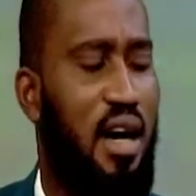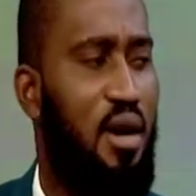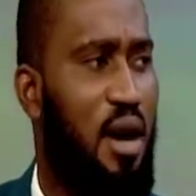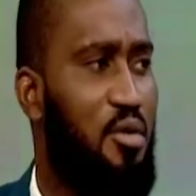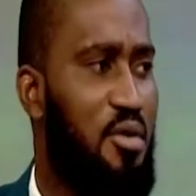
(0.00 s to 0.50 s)

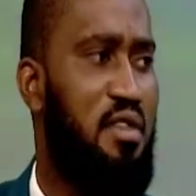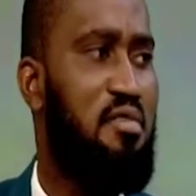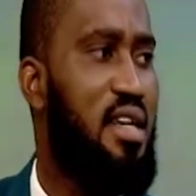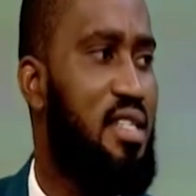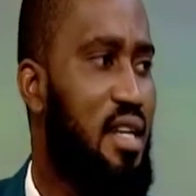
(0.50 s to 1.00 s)
How would you
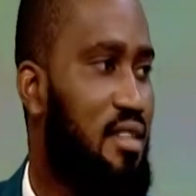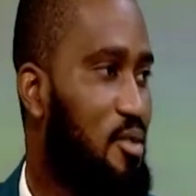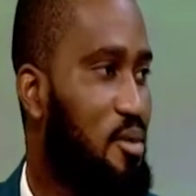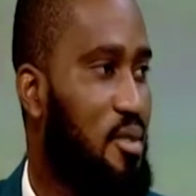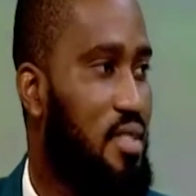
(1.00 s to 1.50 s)
advise her?
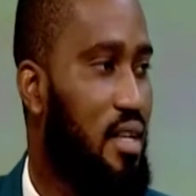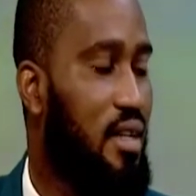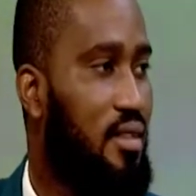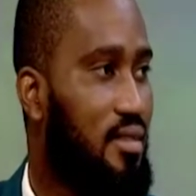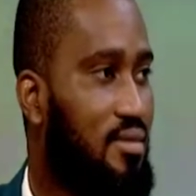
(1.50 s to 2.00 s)
What would you tell
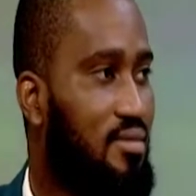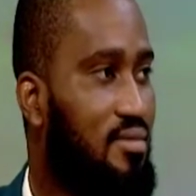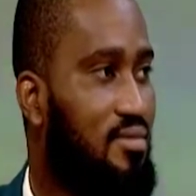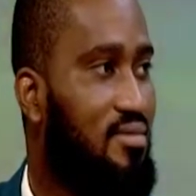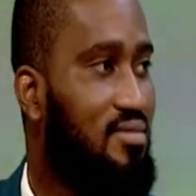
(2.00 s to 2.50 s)

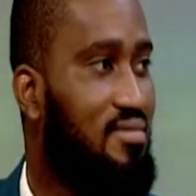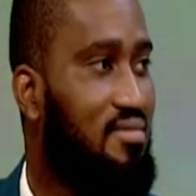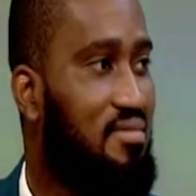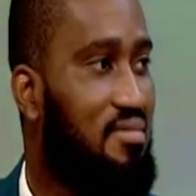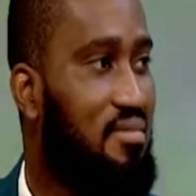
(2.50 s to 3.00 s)

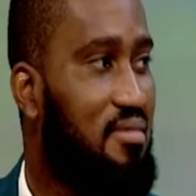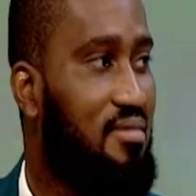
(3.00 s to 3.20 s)
her?